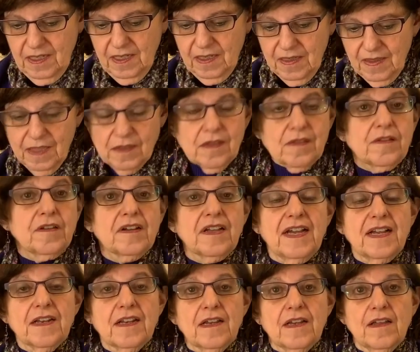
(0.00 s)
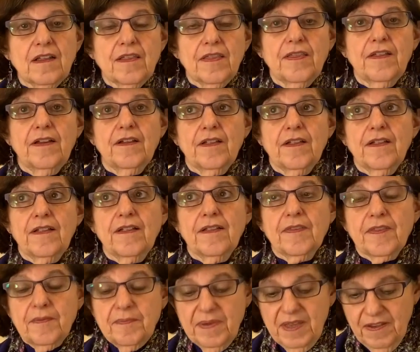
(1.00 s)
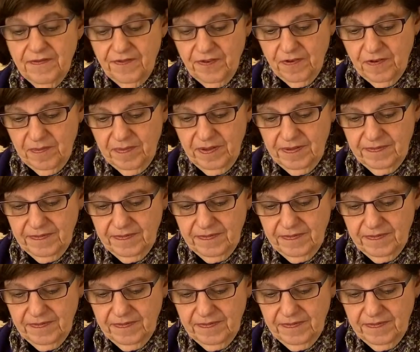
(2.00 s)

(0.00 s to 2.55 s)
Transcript: Let's look at the be verb.